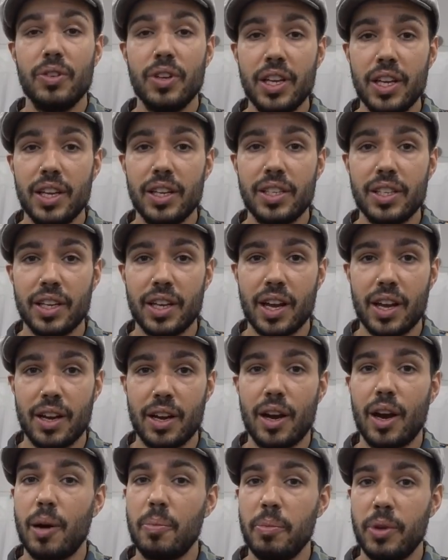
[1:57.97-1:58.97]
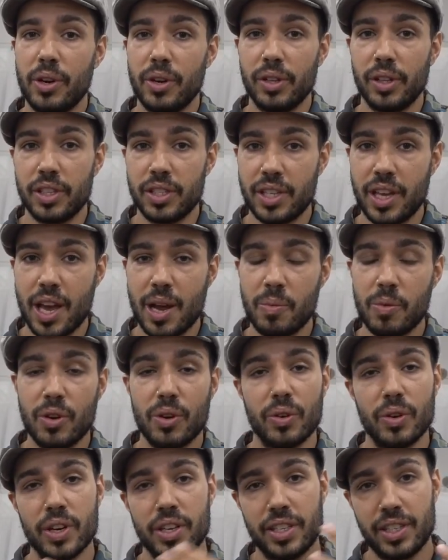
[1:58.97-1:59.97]
you need to get a mirrorless
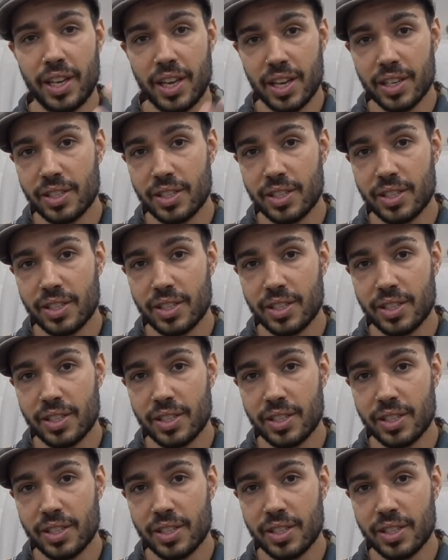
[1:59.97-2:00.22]
camera or